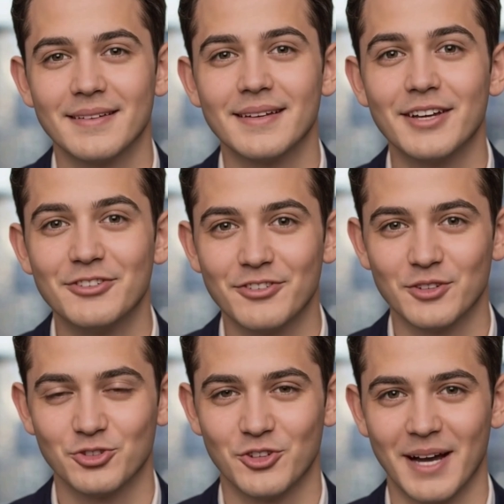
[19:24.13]
They feel
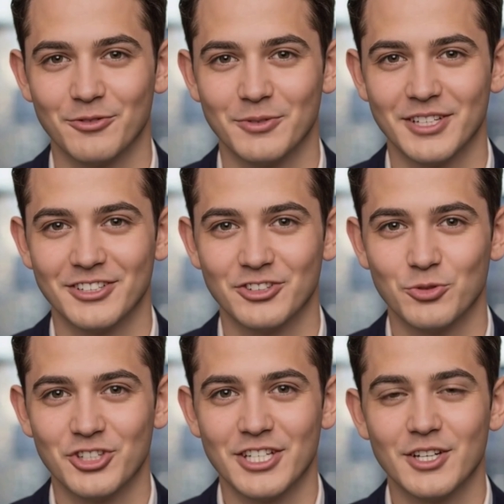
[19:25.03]
trapped because
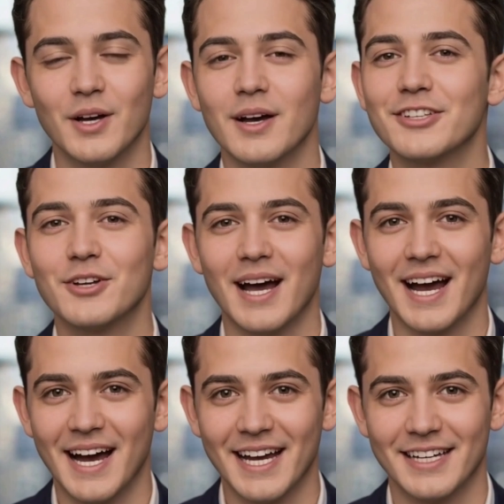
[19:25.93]
switching costs are
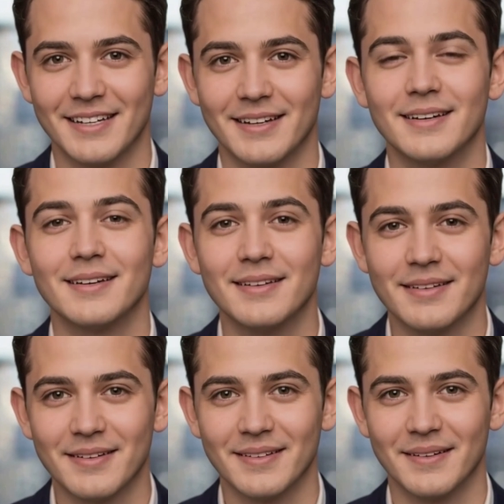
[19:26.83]
high.
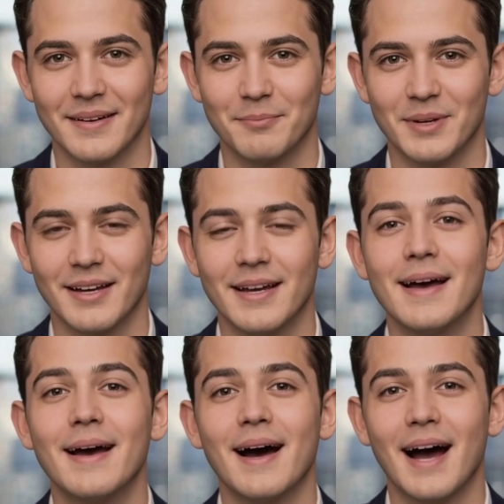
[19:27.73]
But
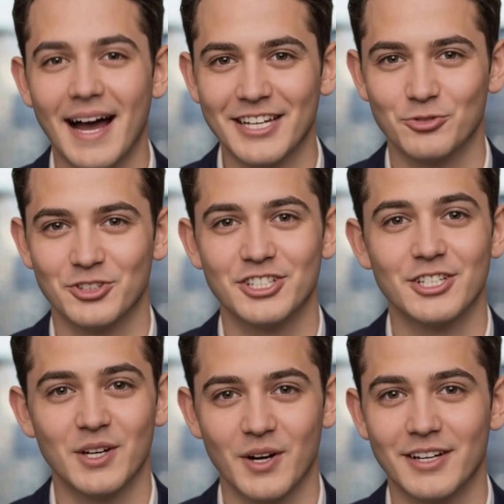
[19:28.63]
high switching
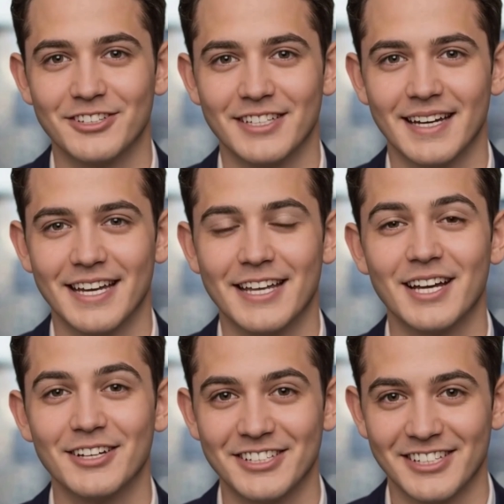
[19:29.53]
costs is
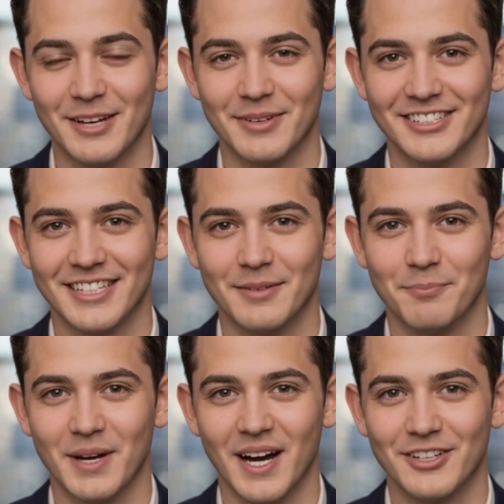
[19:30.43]
not the same as
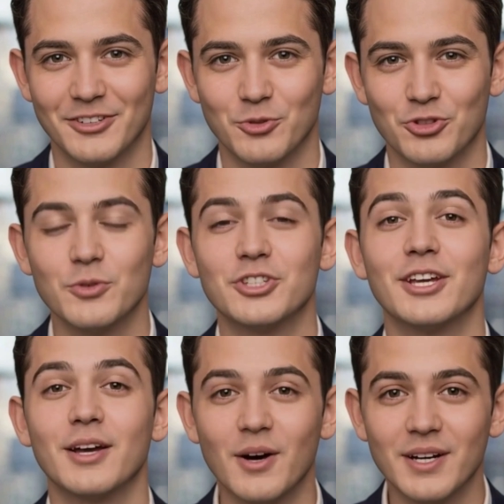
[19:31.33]
impossible
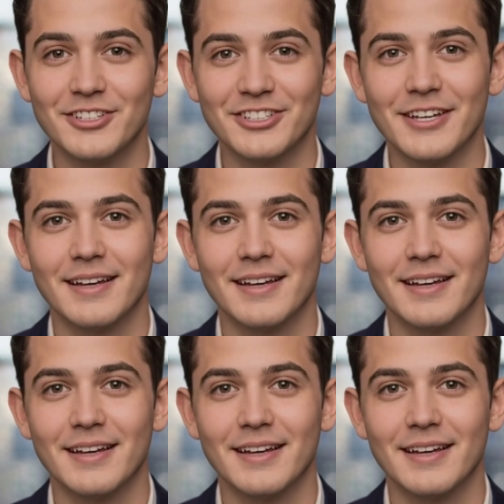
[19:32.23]
switching costs.